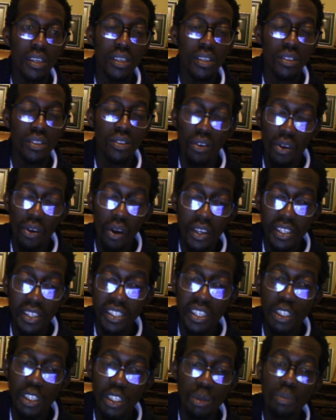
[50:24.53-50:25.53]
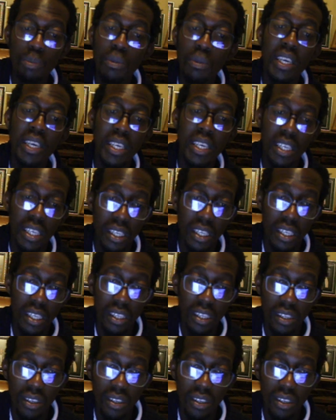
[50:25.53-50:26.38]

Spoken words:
So not just me,